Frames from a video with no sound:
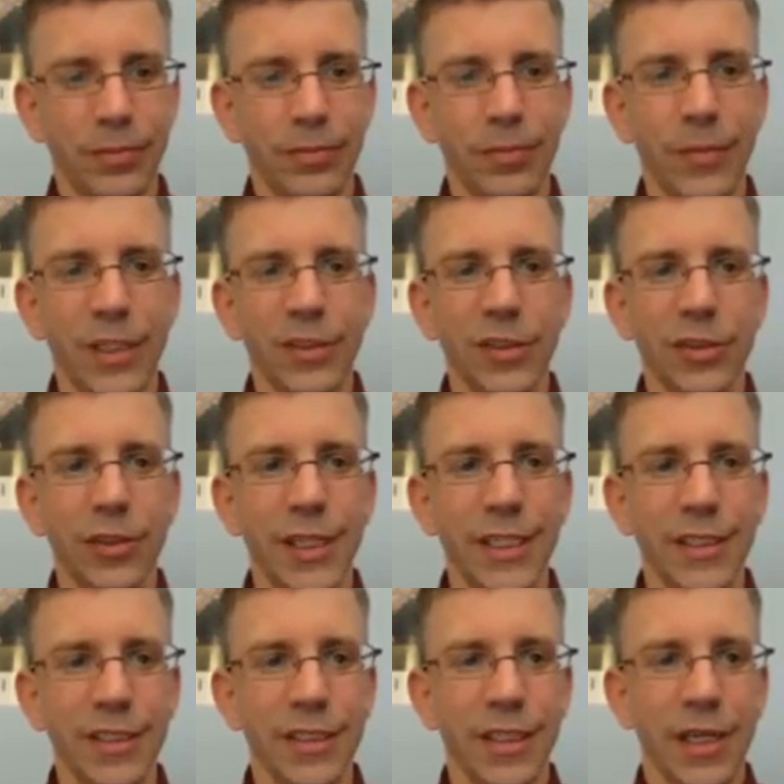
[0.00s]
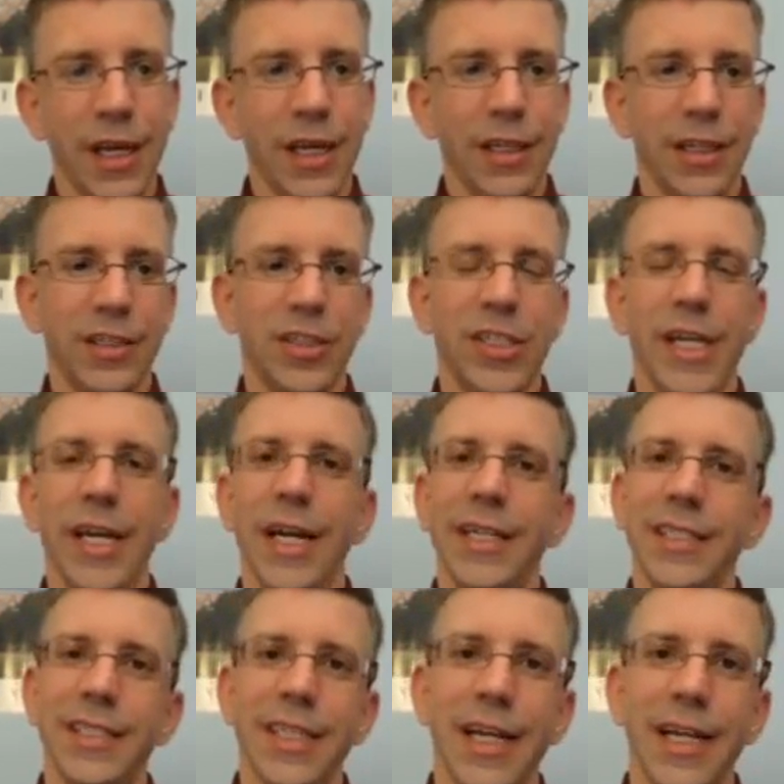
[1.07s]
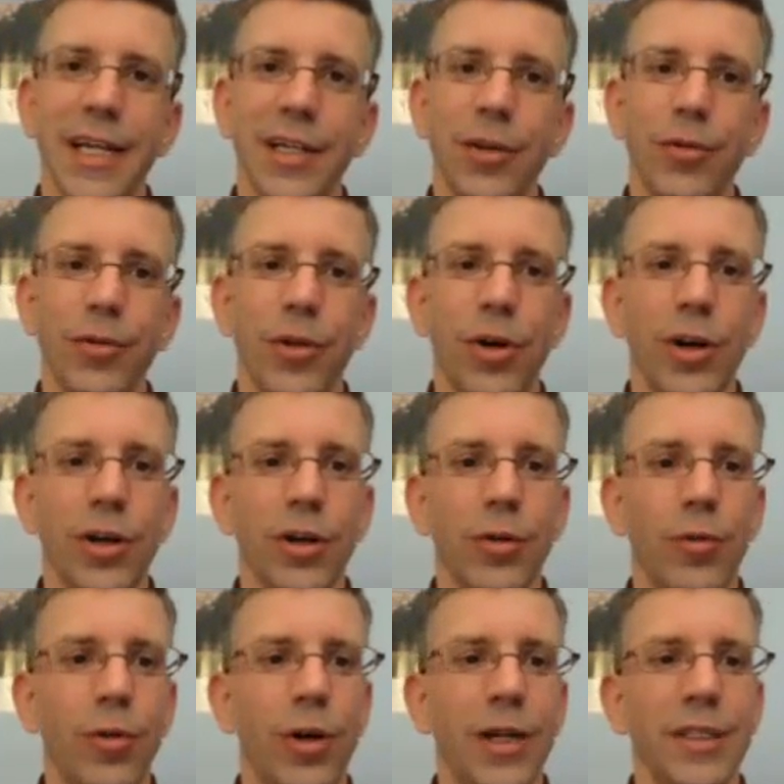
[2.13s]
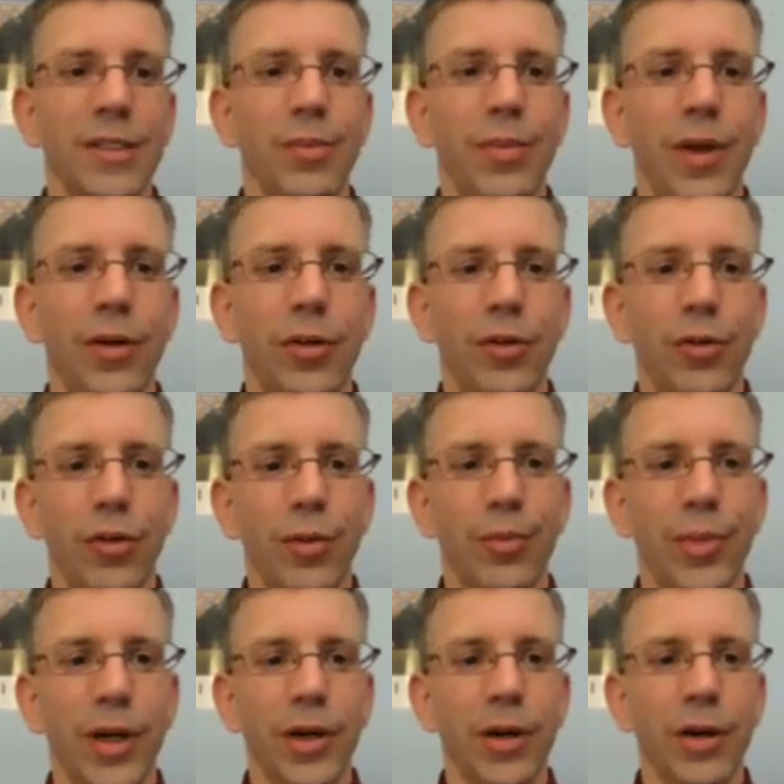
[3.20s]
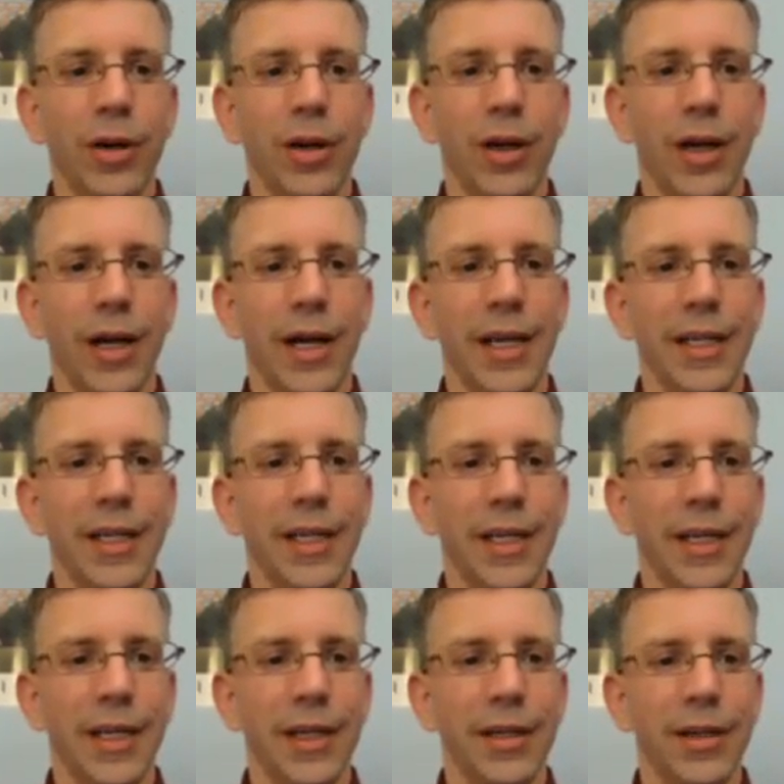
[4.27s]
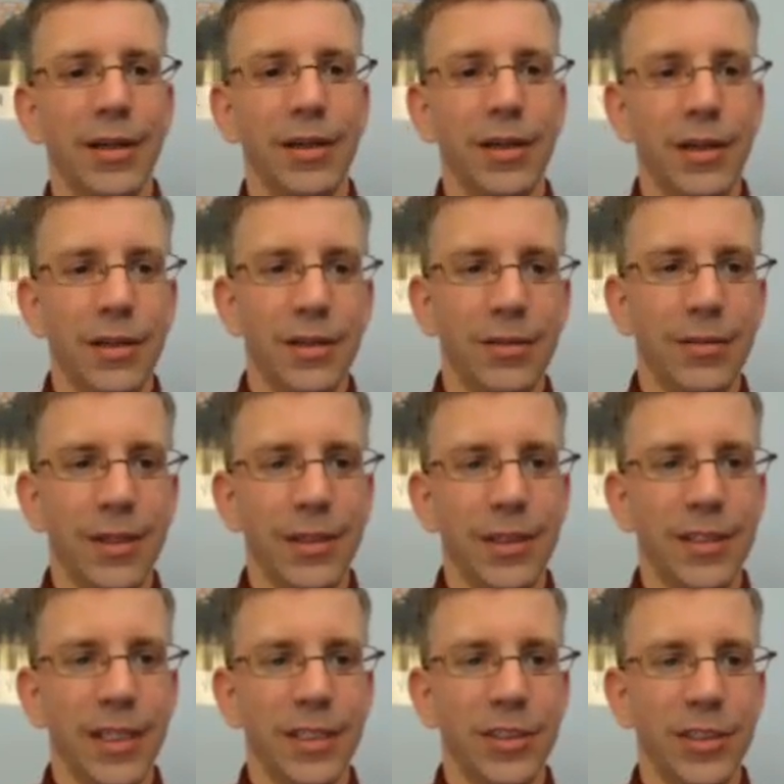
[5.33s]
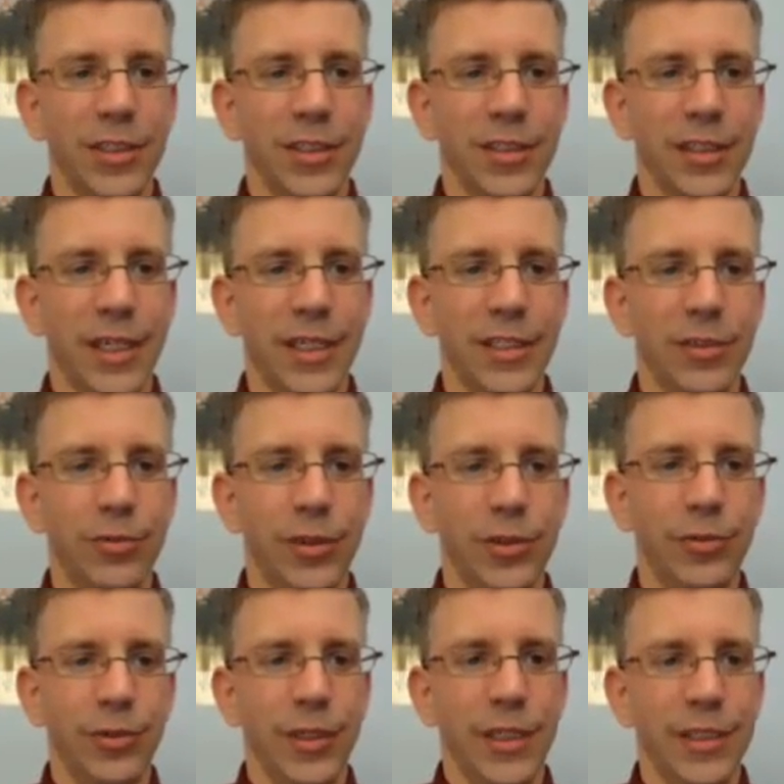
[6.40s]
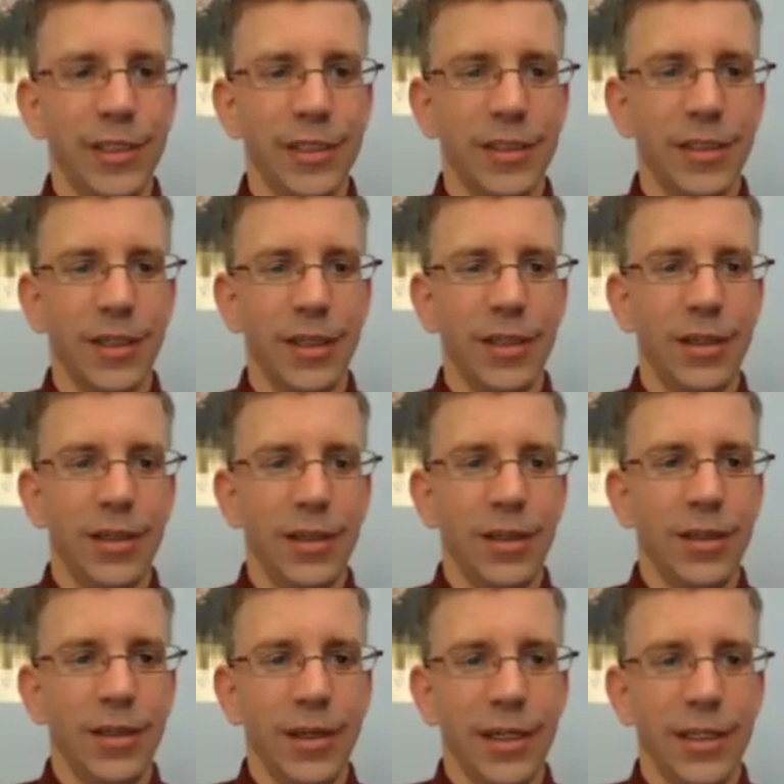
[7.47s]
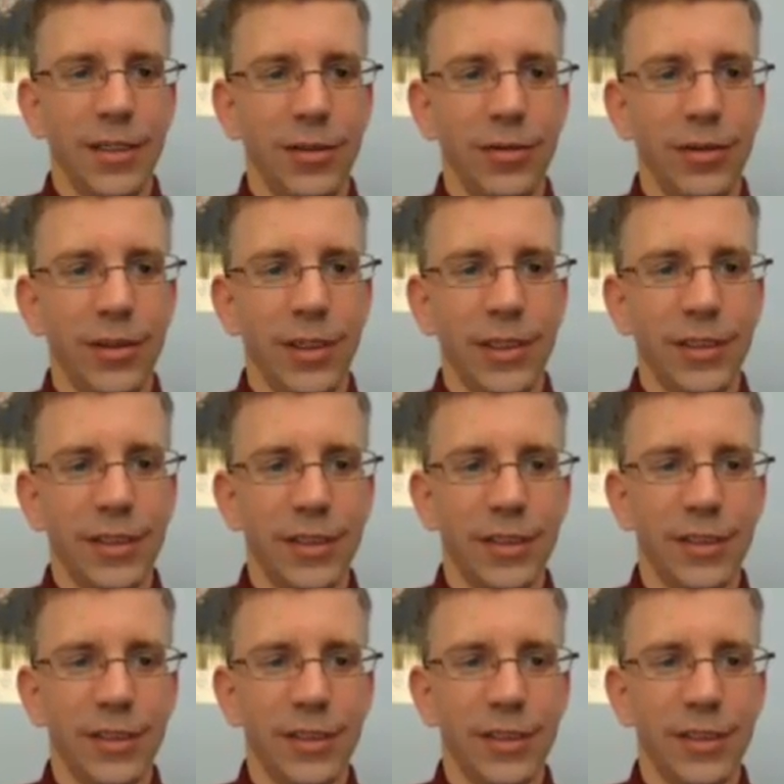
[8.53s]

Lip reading: strings. Let's say I decide I no longer want milk or butter. I can, well, let's actually assign it to a new list. I can do this,